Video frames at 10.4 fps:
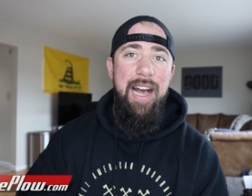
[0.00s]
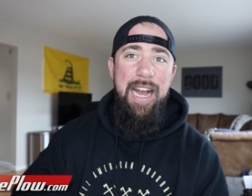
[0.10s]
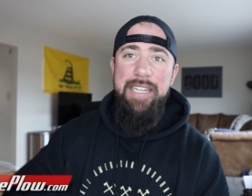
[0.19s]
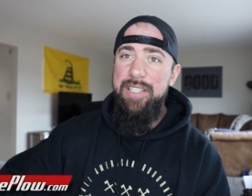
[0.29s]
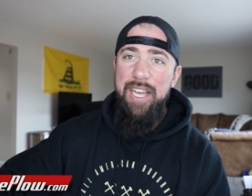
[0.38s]

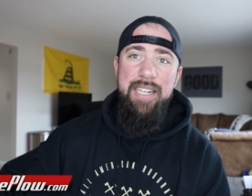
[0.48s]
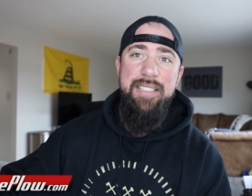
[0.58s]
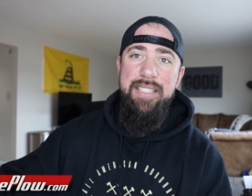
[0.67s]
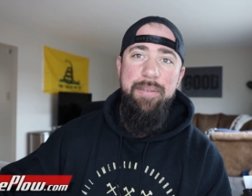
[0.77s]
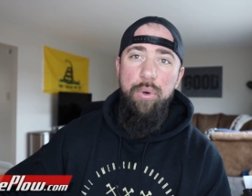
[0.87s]
I'd like
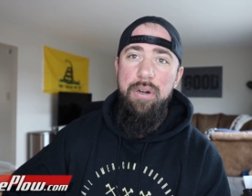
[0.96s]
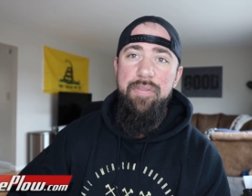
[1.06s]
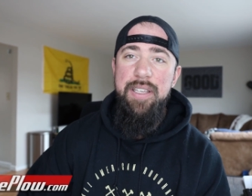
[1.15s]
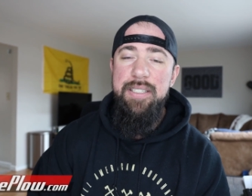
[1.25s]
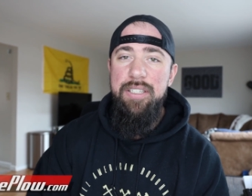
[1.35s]
to see more
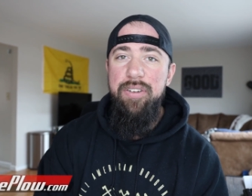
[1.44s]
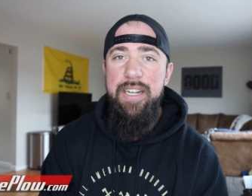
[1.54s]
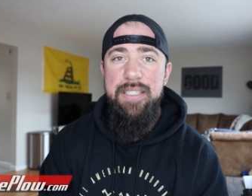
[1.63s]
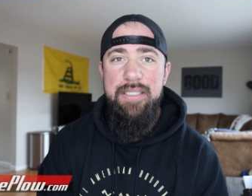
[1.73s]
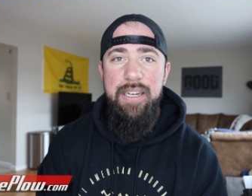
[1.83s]
of these
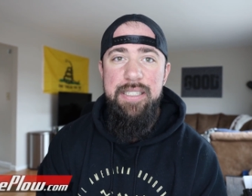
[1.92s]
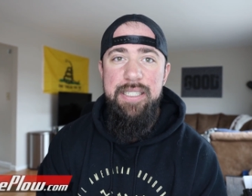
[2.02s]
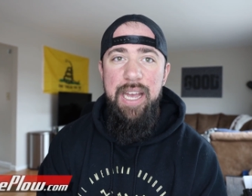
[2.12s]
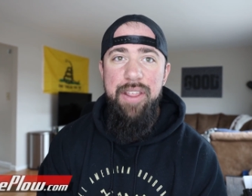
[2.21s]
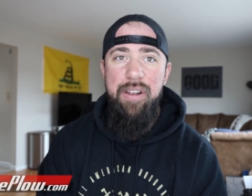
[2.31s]
ingredients studied
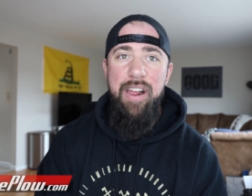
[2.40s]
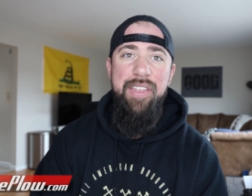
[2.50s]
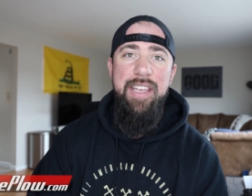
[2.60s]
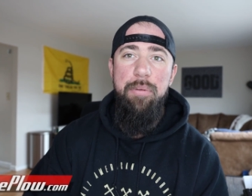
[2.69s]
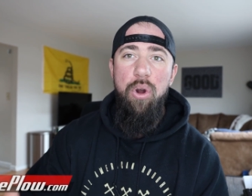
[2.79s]
together. I
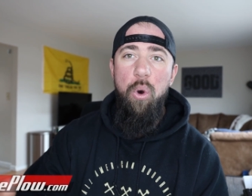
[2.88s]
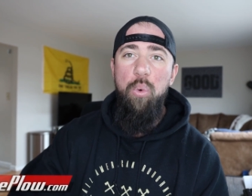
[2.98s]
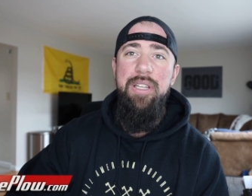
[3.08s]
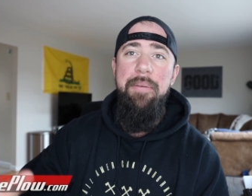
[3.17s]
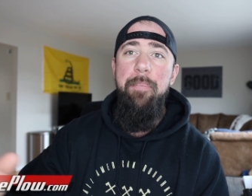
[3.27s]
think it would
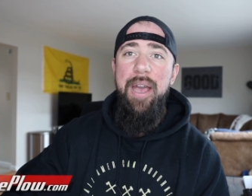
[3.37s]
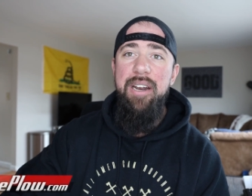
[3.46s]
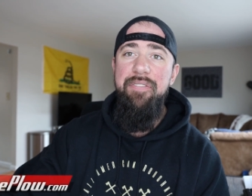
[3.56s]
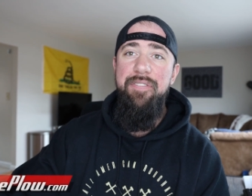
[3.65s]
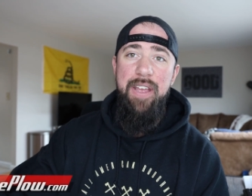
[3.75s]
only
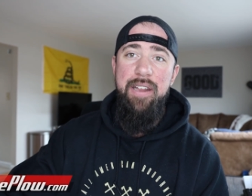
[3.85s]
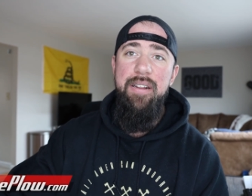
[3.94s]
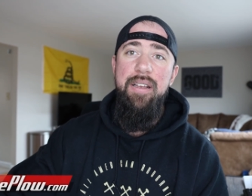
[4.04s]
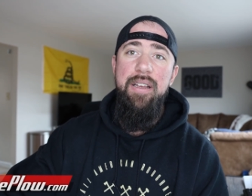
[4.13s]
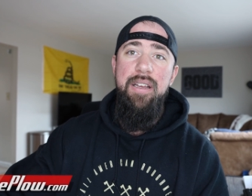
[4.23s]
benefit